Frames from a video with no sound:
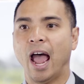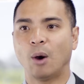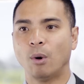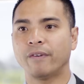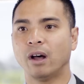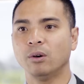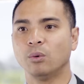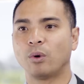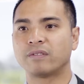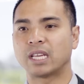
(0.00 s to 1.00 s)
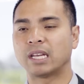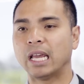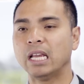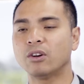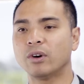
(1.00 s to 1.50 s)
However, we've seen
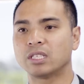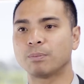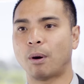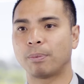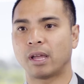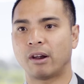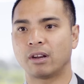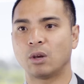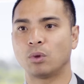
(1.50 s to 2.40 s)
increasing popularity